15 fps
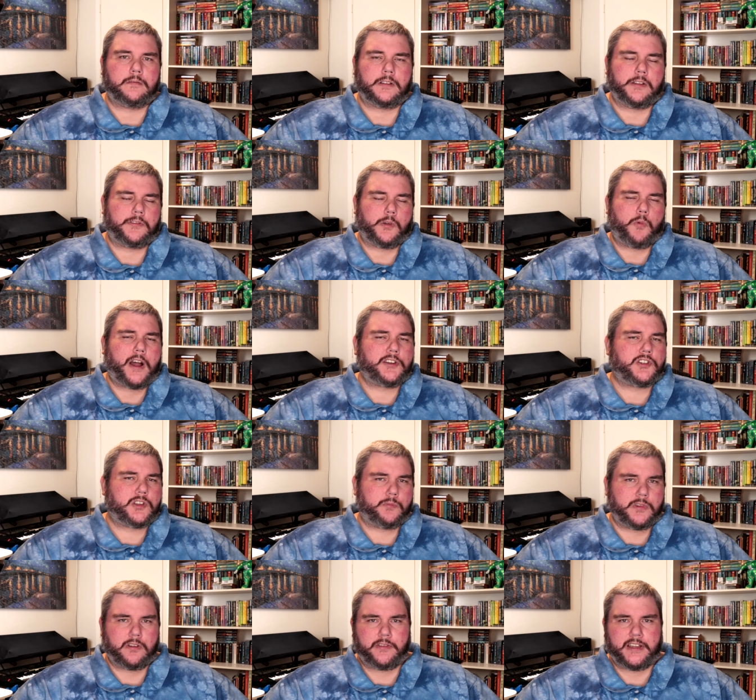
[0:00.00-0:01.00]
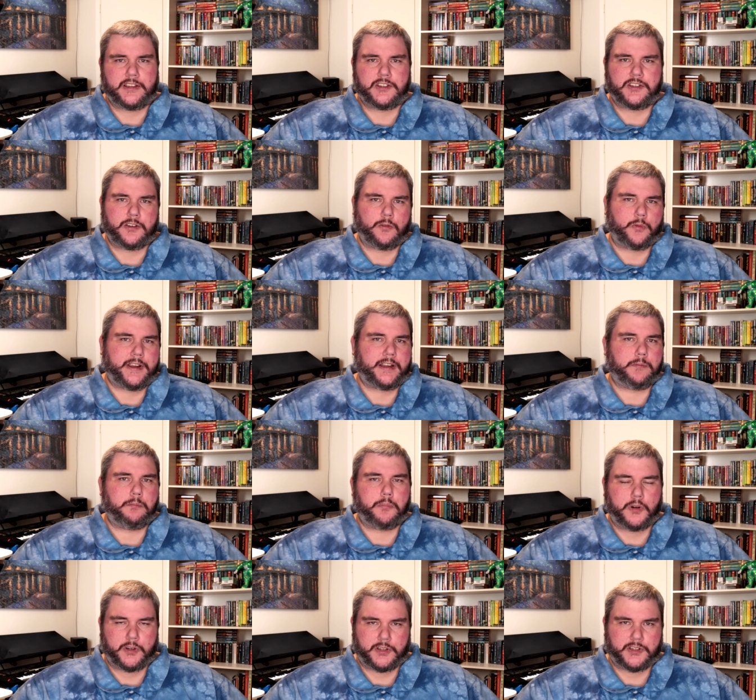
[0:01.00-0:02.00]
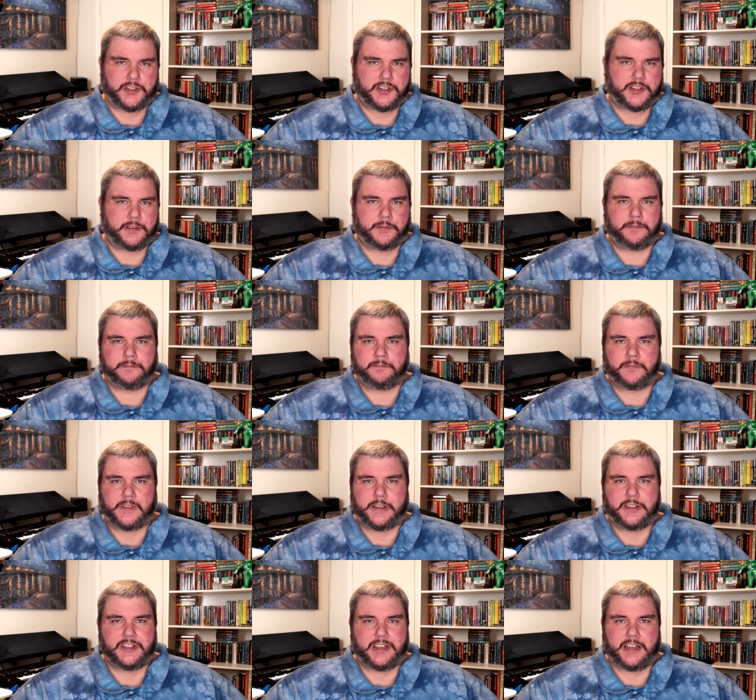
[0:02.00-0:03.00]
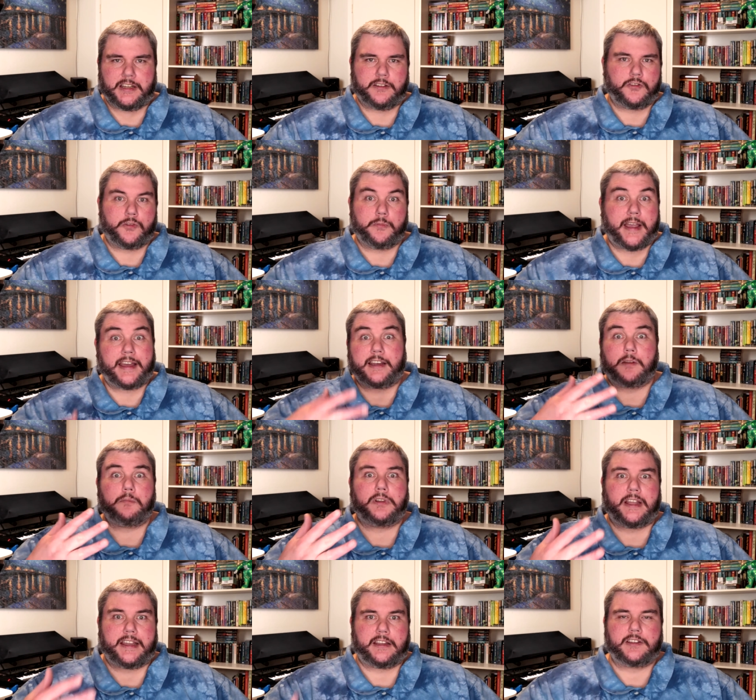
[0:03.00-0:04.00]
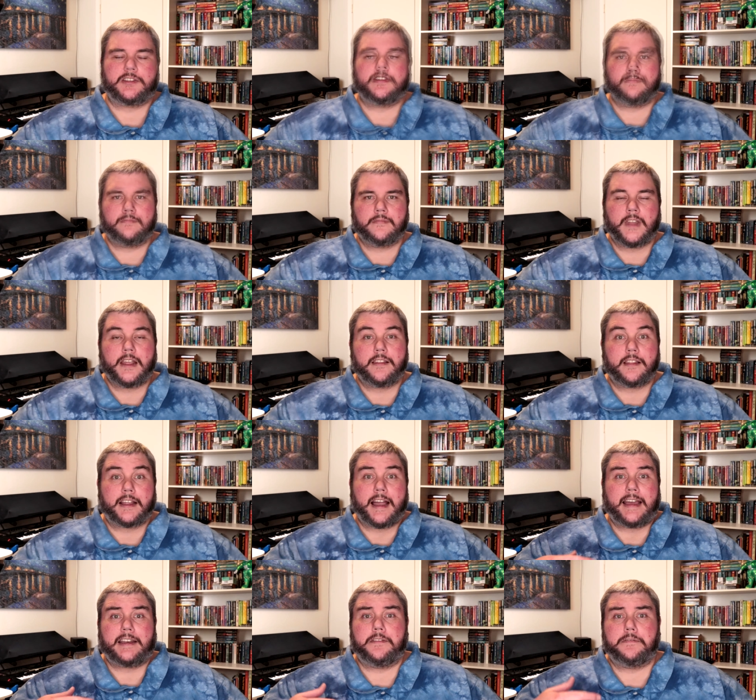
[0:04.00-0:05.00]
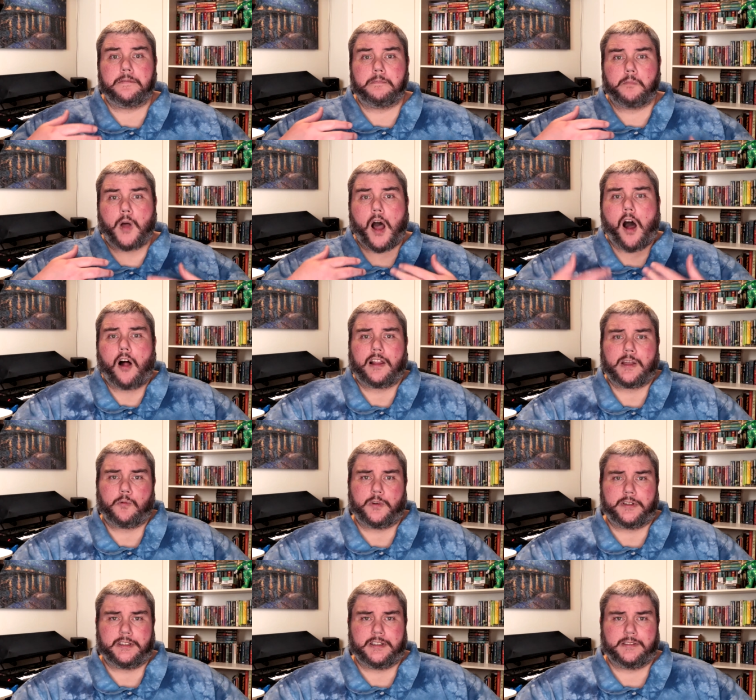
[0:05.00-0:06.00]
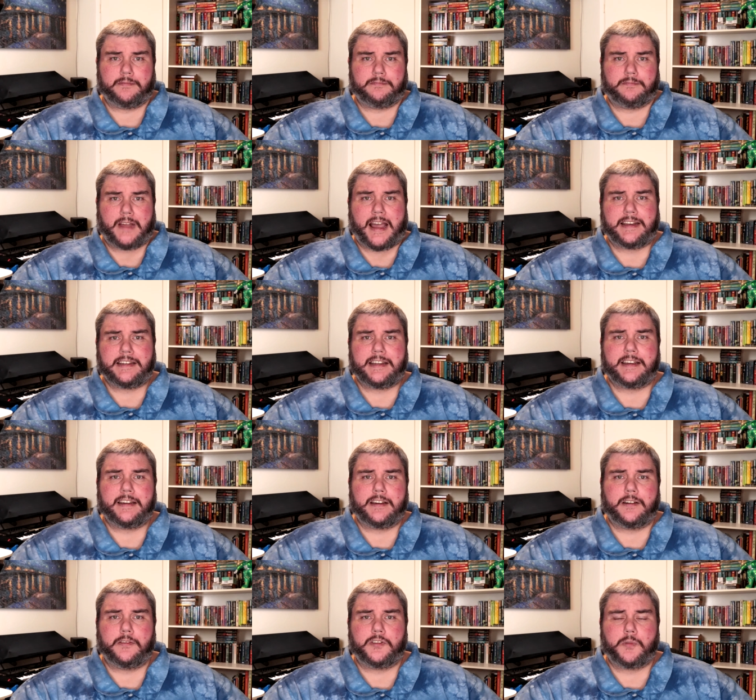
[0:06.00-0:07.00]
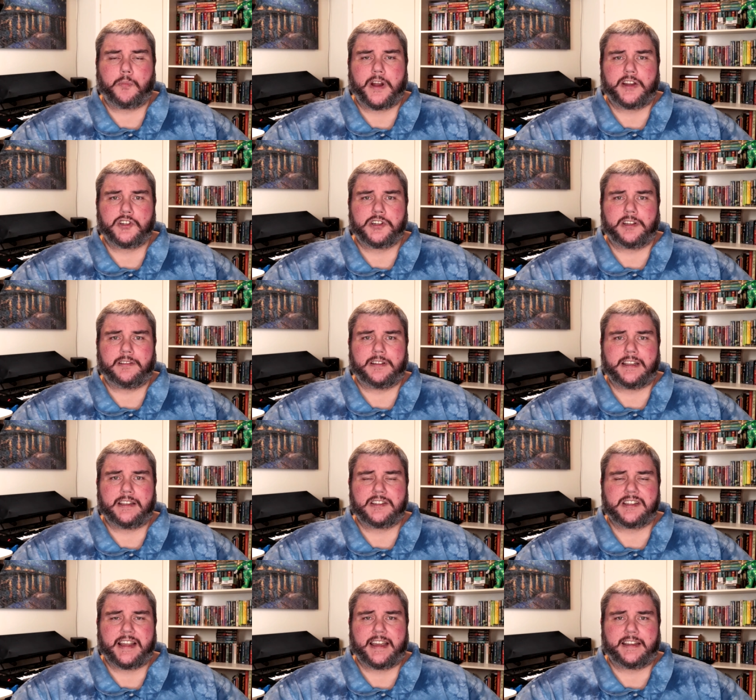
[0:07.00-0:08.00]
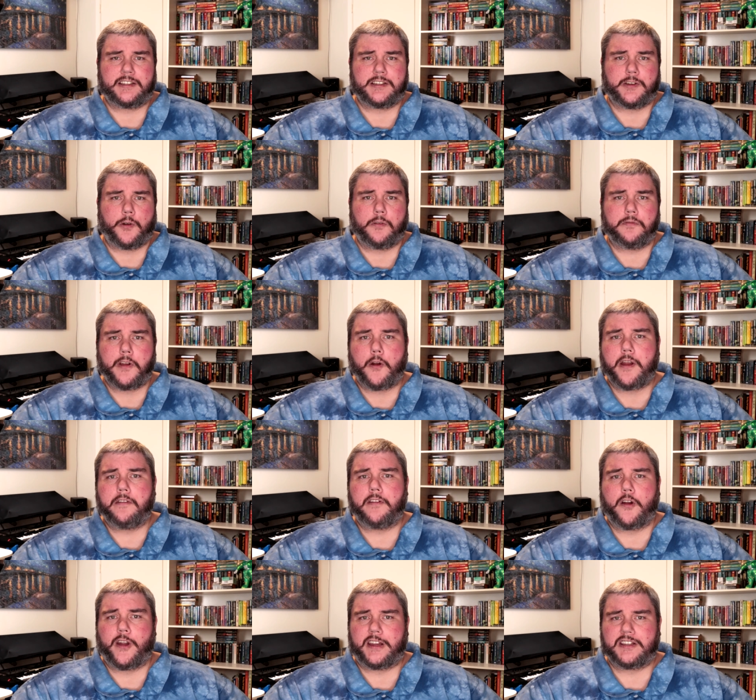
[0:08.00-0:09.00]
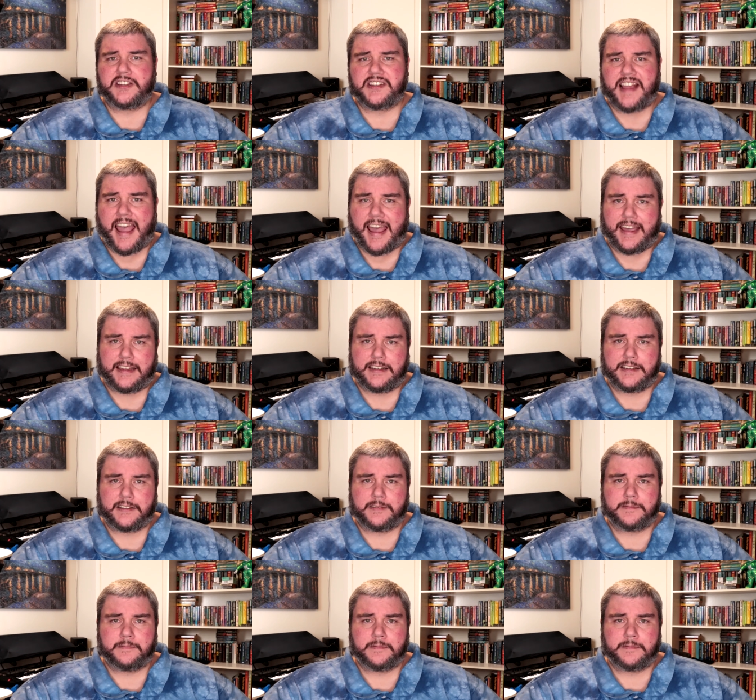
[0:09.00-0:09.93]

Well, if you watch the movies, you read books, you see dramatic plays. The kind of Hollywood idea of depression is that you're very, very sad